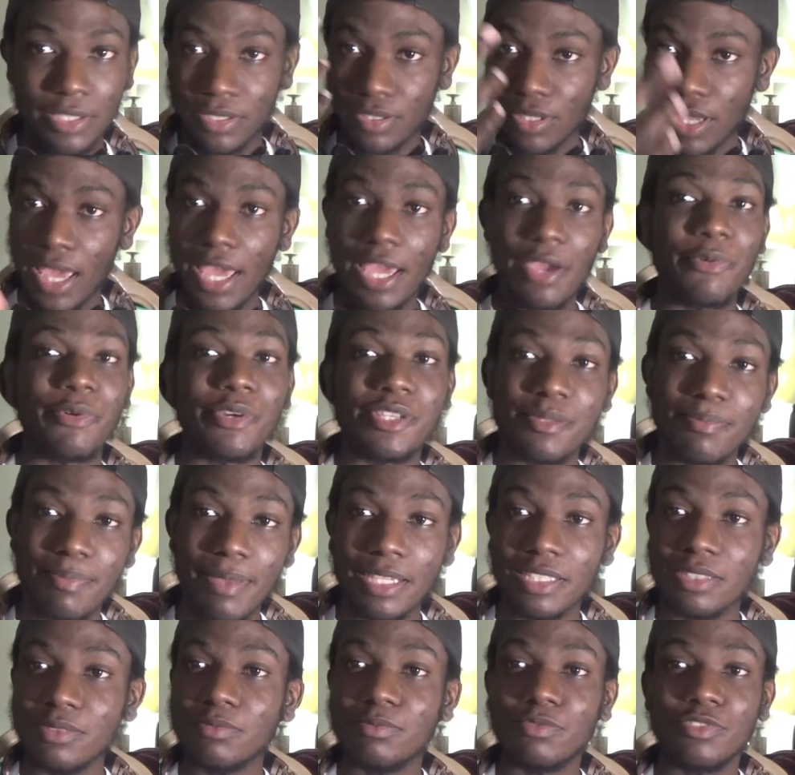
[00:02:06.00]
hey,
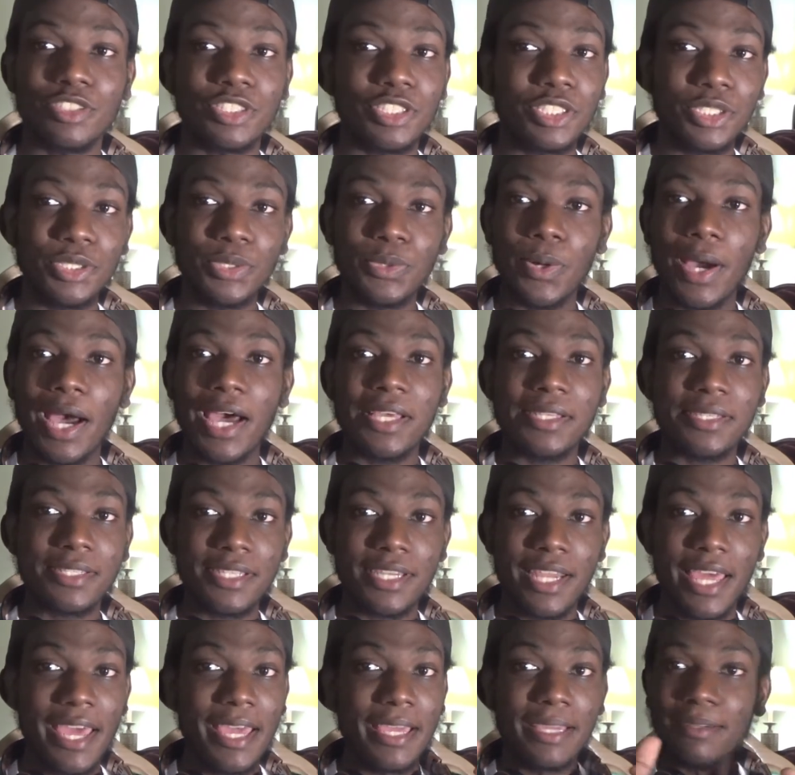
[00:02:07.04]
respect to you guys, and
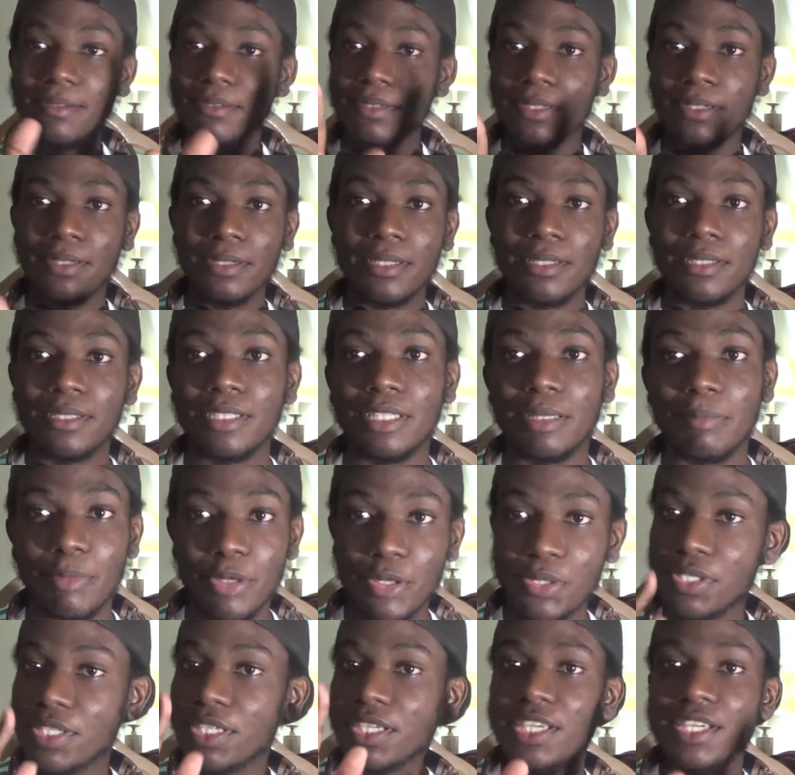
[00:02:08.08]
hey, your
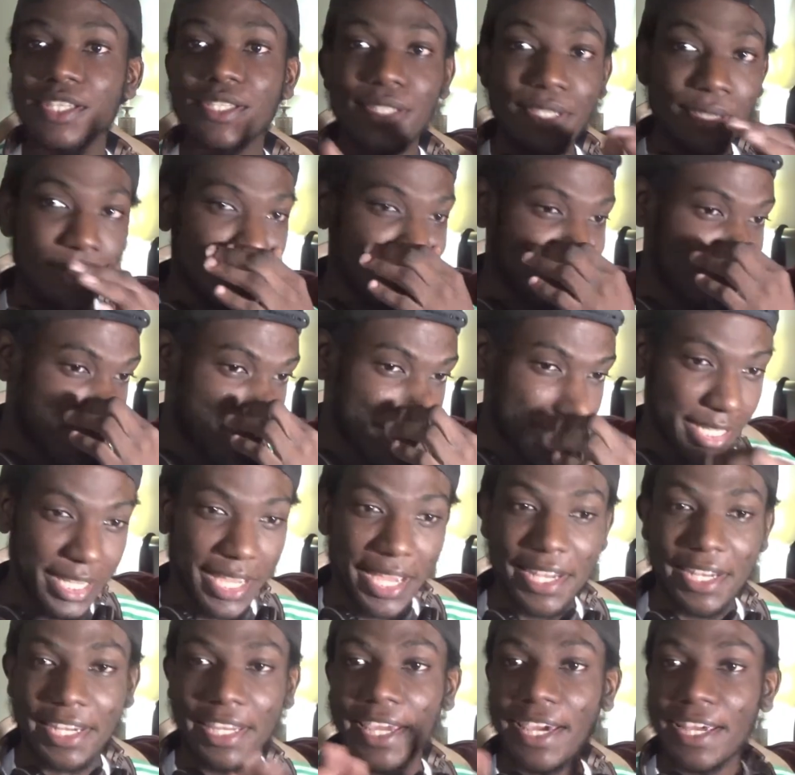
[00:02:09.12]
music is your music
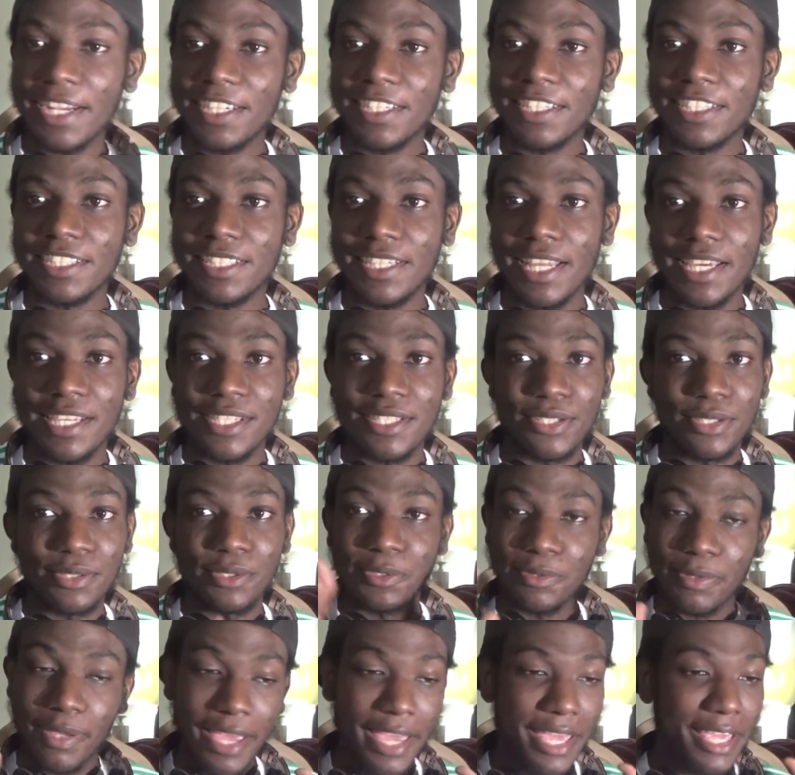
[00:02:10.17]
at the end of the day, so
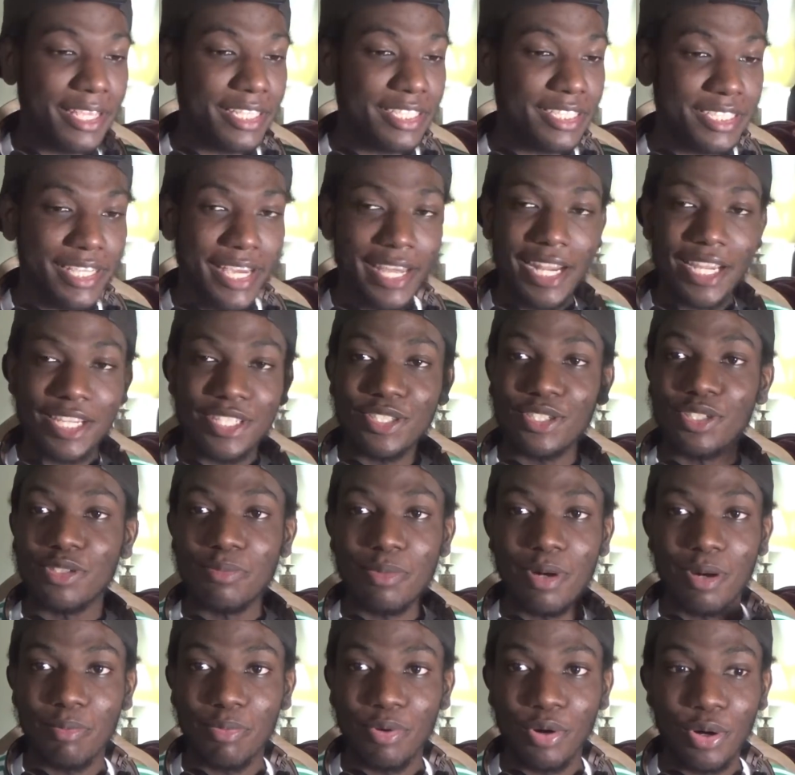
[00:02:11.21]
hey, shout out to you,
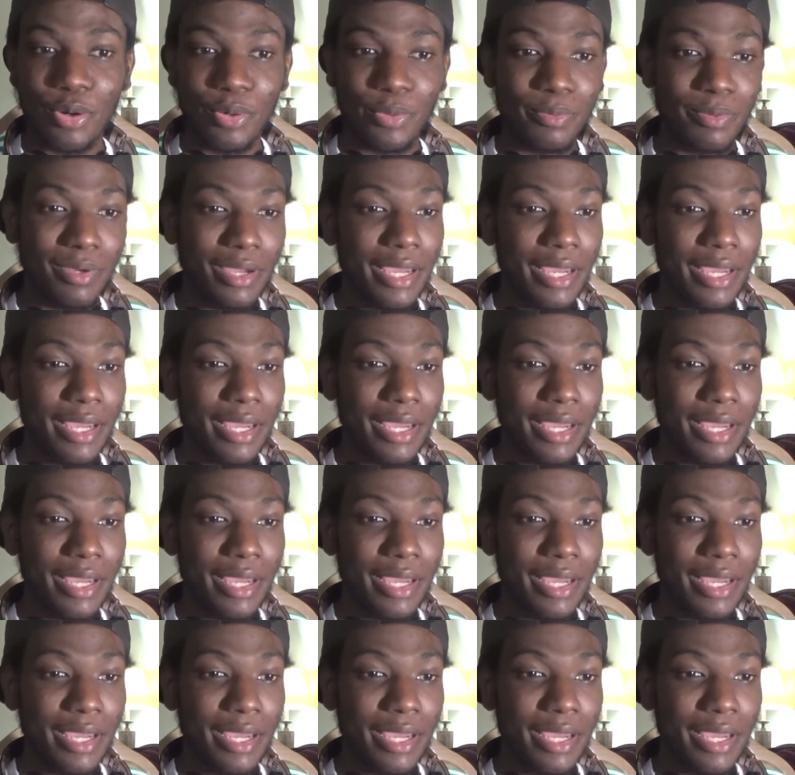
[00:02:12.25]
my bro.